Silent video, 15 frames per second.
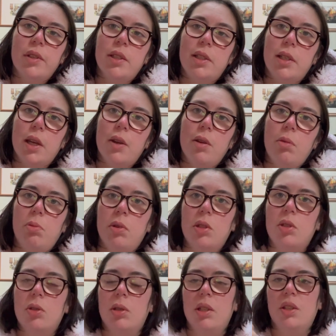video. I hope you
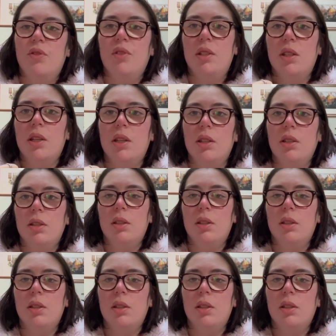enjoy this video.